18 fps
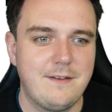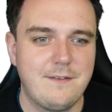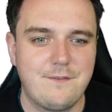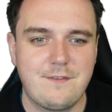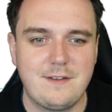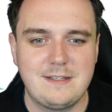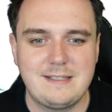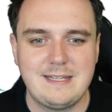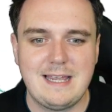
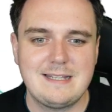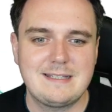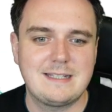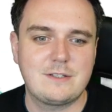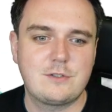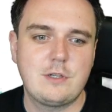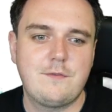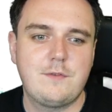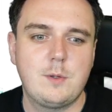
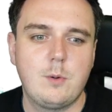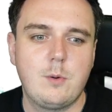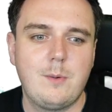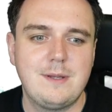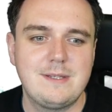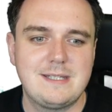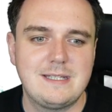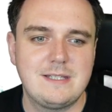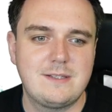Fantastic, so if you were
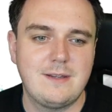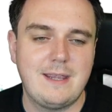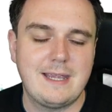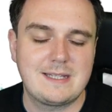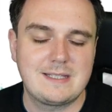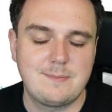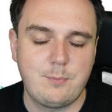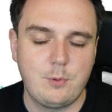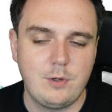wanting to
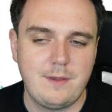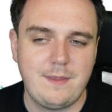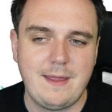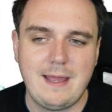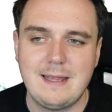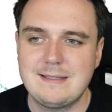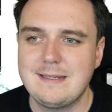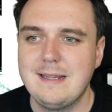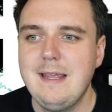export
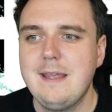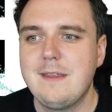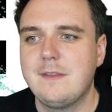that,